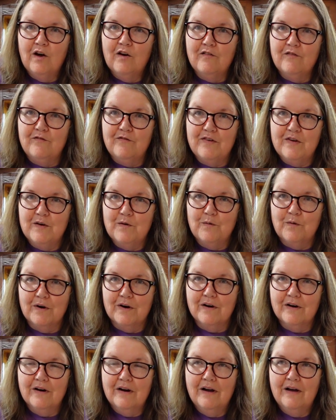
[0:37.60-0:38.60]

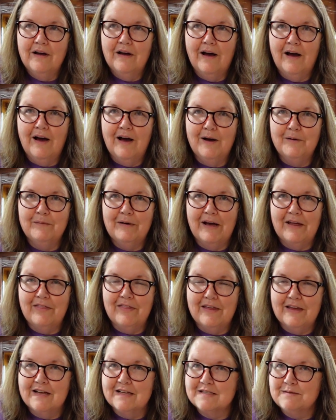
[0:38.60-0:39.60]
viewer, I
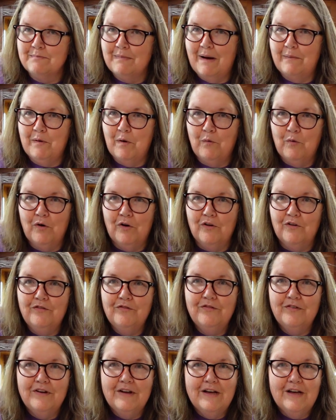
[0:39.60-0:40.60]
think it's Mama
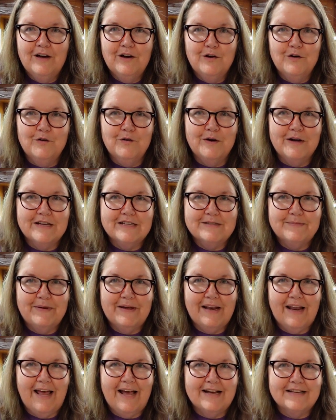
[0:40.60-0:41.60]
Wolf, who has
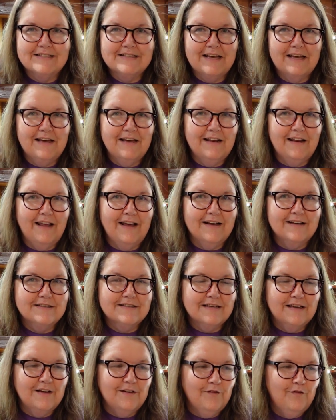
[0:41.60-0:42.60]
been
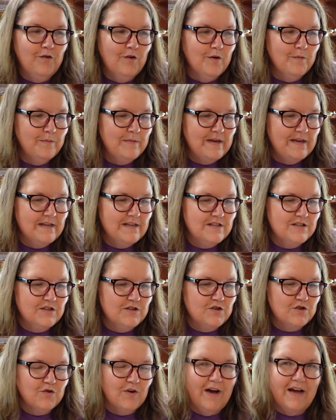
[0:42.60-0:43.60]
asking for me
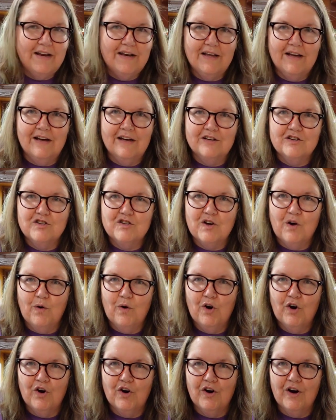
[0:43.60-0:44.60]
to try to show
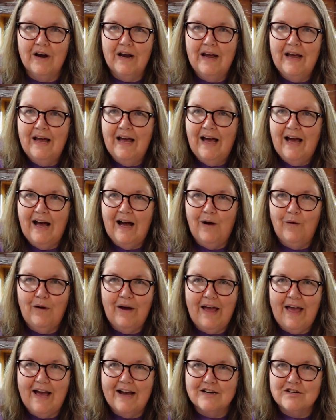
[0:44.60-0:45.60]
her how
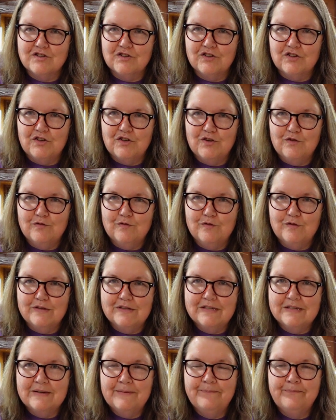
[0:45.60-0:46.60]
I actually
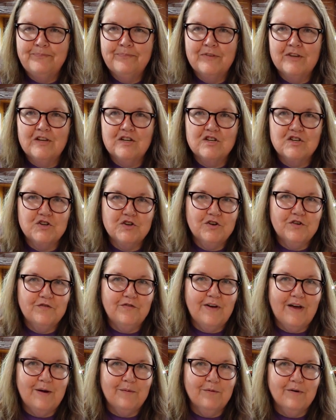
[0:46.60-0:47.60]
use shirt
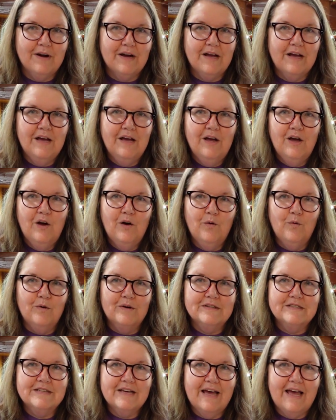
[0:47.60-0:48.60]
fabric
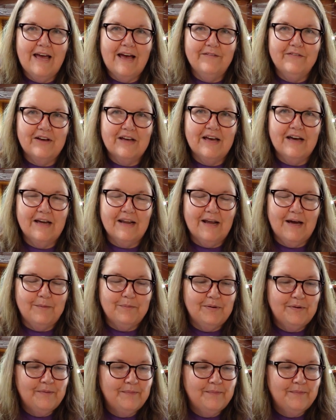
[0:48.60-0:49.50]
once I have it cut up.